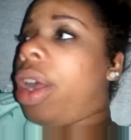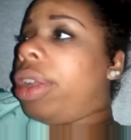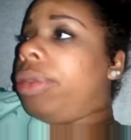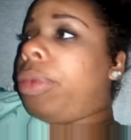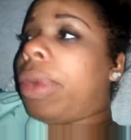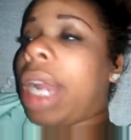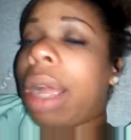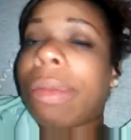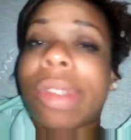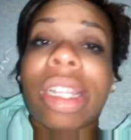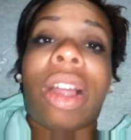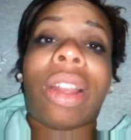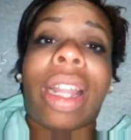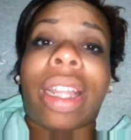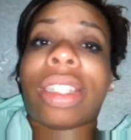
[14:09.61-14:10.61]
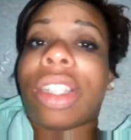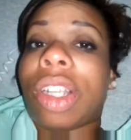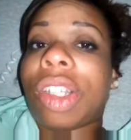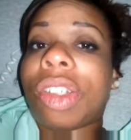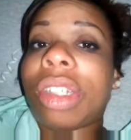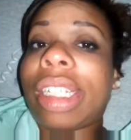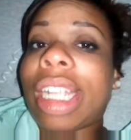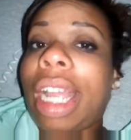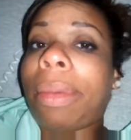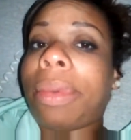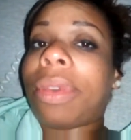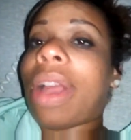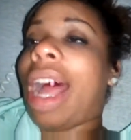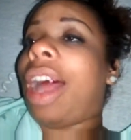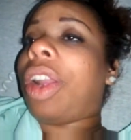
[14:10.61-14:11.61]
When I was on that surgery
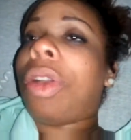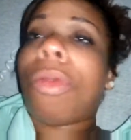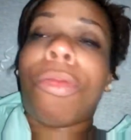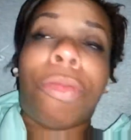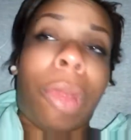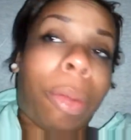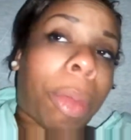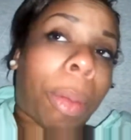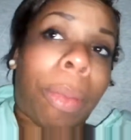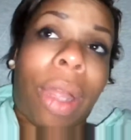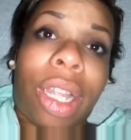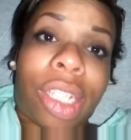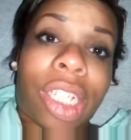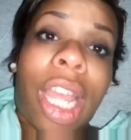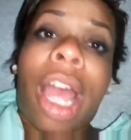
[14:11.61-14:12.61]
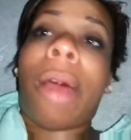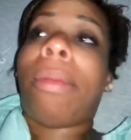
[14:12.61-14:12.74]
table, I don't remember much,